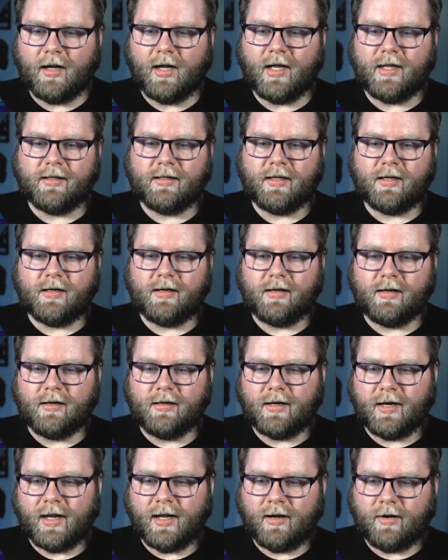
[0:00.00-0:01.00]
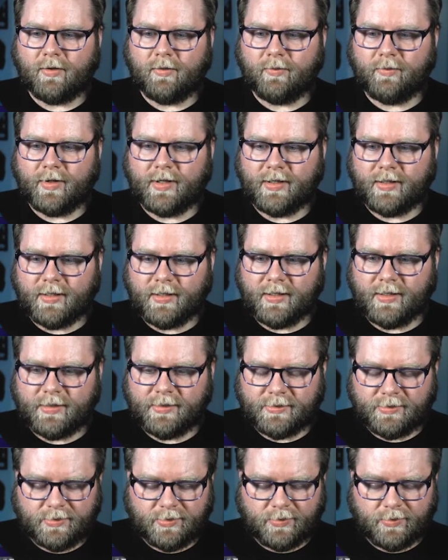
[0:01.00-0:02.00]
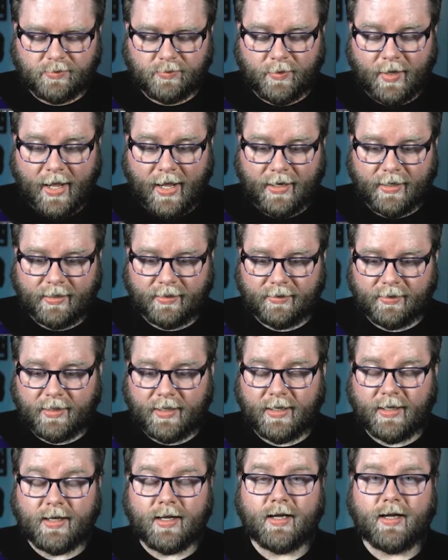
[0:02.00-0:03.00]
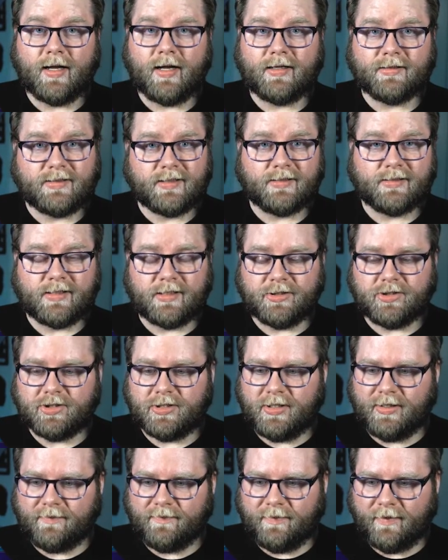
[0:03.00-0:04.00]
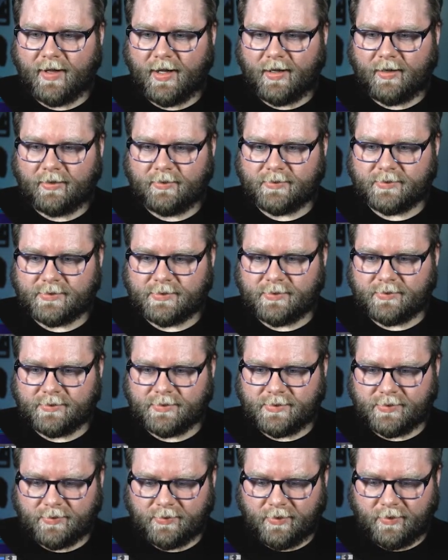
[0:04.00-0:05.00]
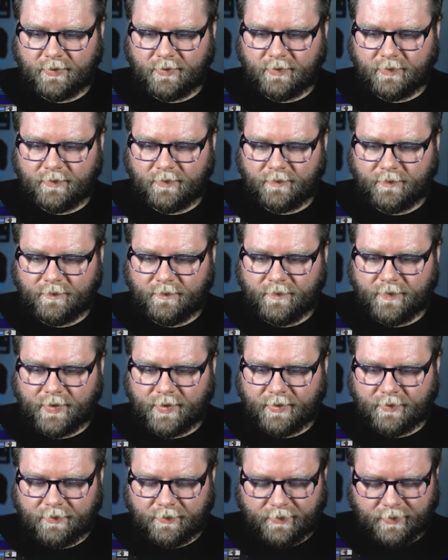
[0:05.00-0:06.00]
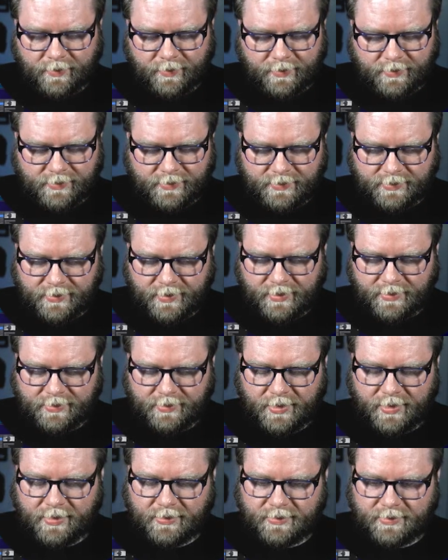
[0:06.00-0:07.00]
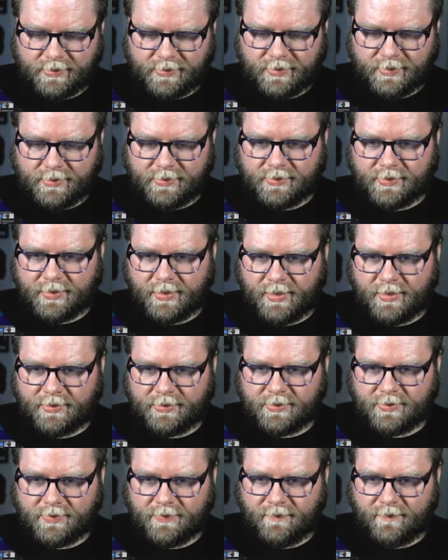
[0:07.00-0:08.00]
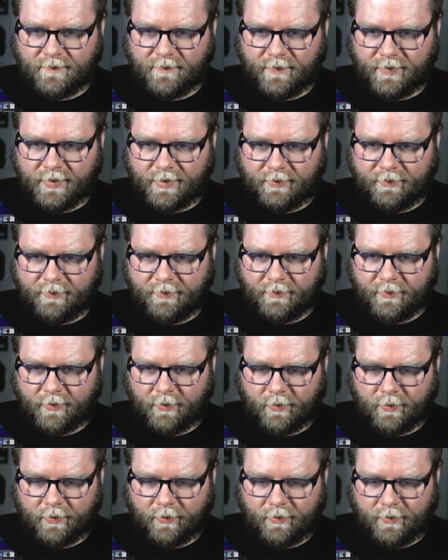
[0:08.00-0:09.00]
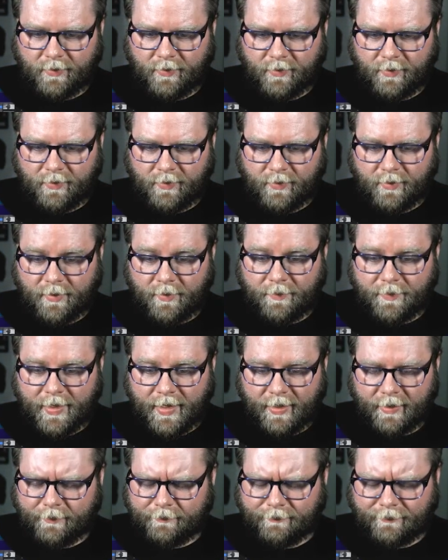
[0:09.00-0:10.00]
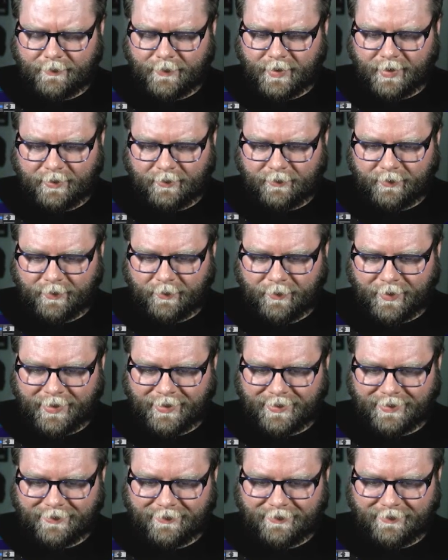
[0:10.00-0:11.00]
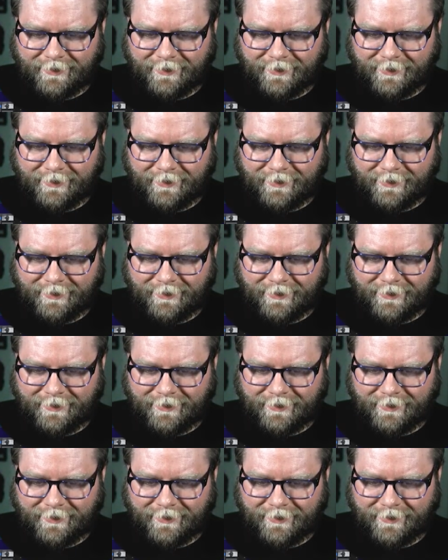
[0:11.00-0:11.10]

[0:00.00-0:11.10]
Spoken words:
And then now we need to edit the SSHD file. So sudo bin /etc/bin or pam. I don't know why I did.